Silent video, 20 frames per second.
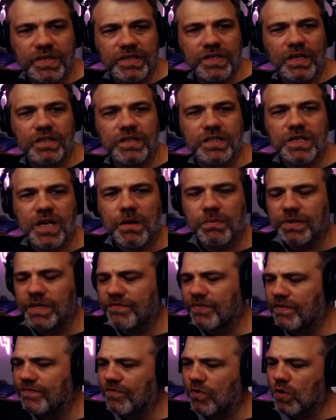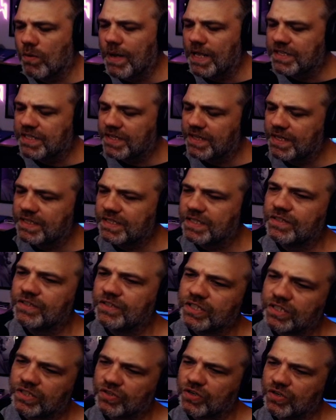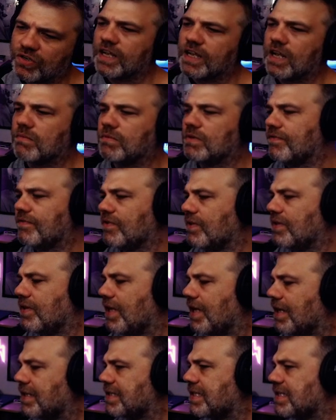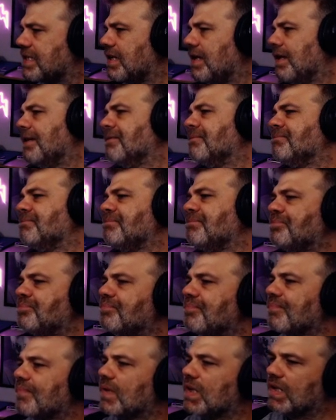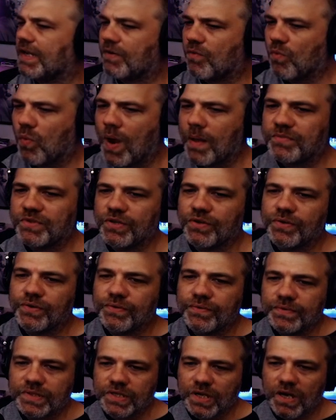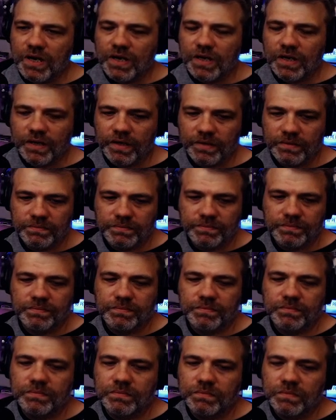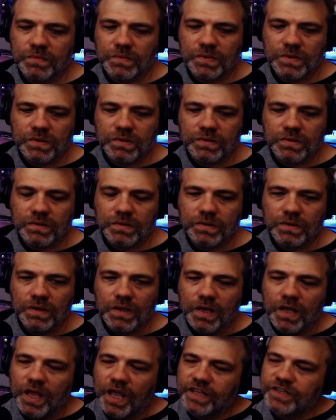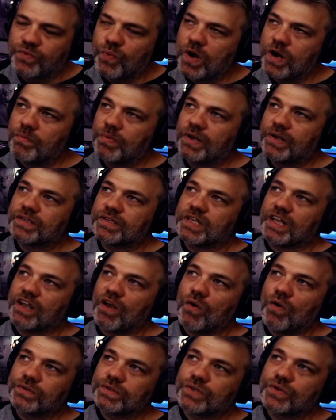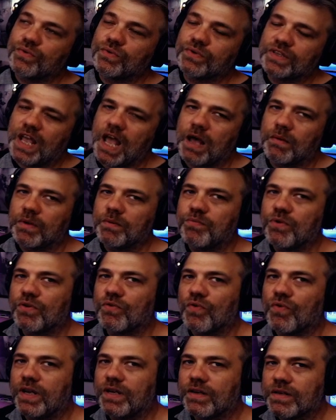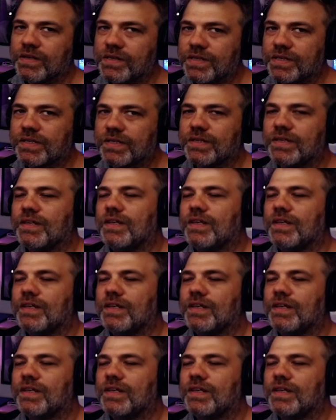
It's a couple different formats of this, and just try a couple different things. Like webtoons are. It's weird because like old school comic book readers,